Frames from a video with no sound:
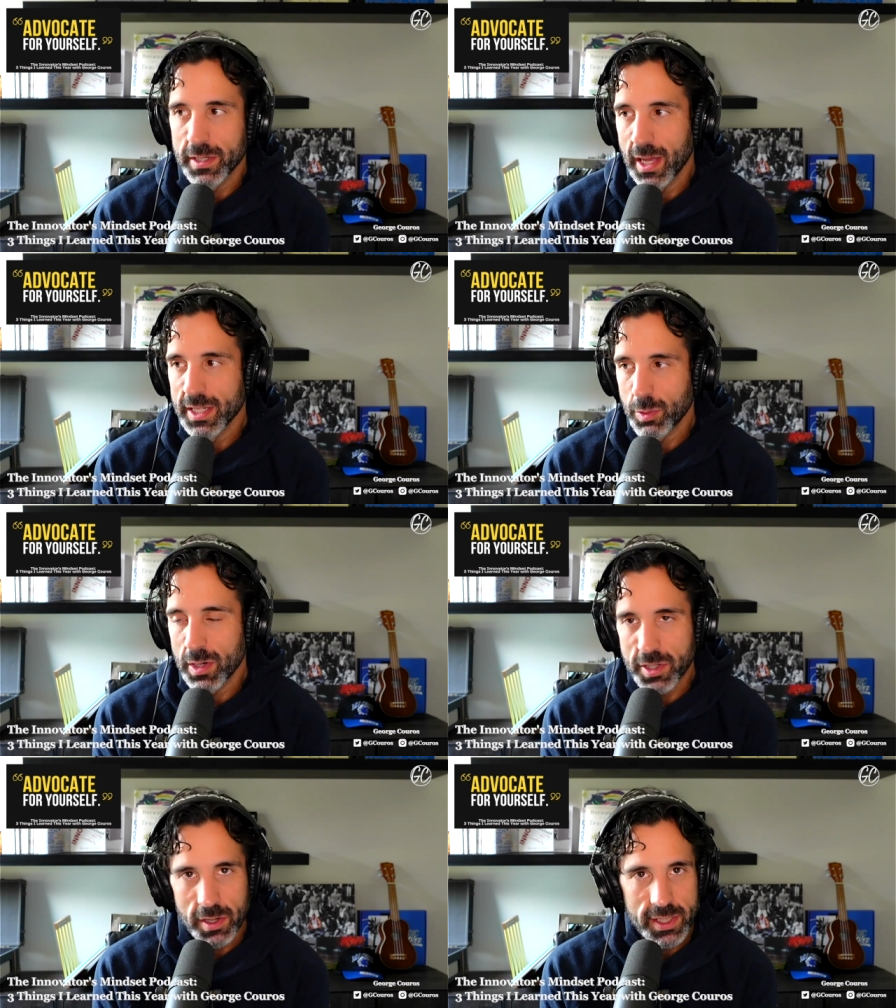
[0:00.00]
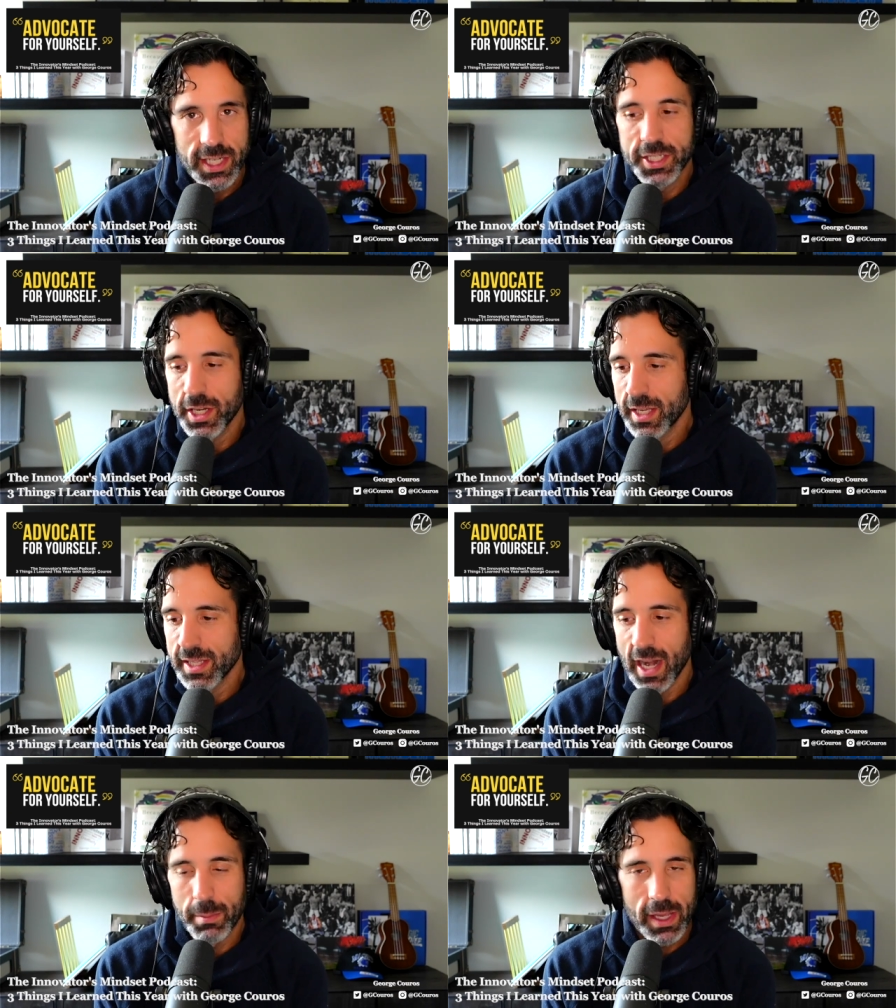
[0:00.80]
that's where I started teaching, and then
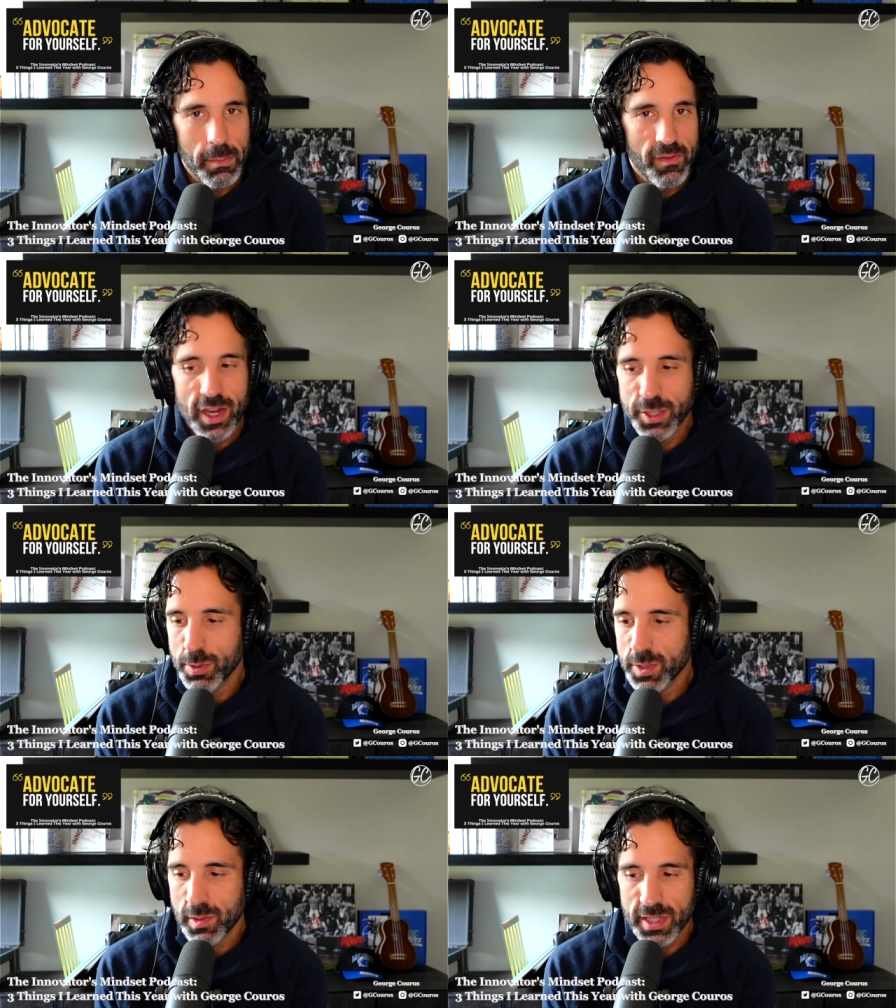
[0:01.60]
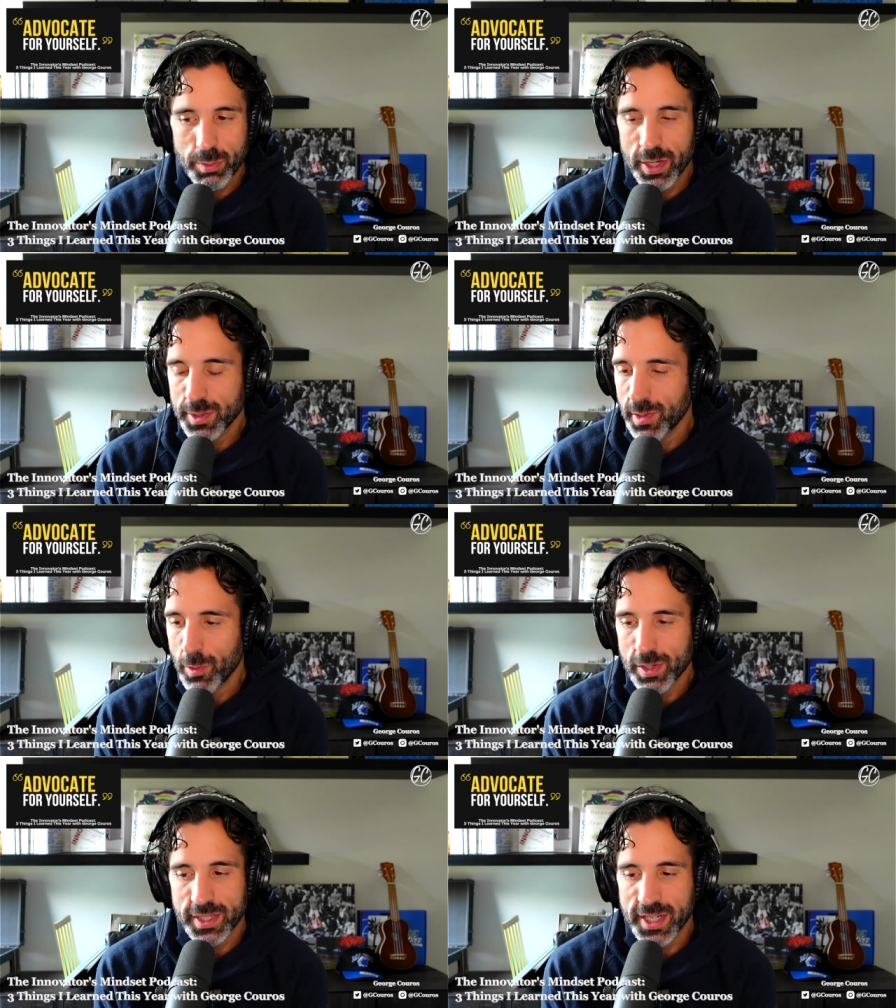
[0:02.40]
I became a vice principal and a principal, and I
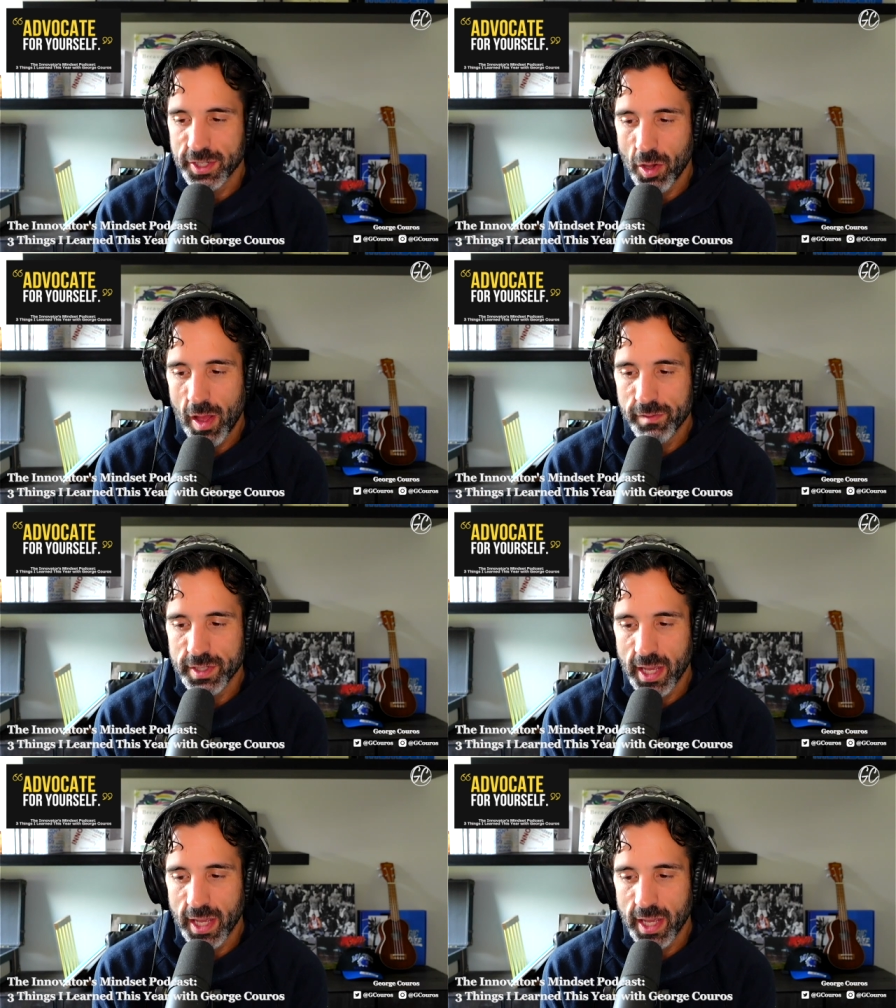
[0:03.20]
worked in central office.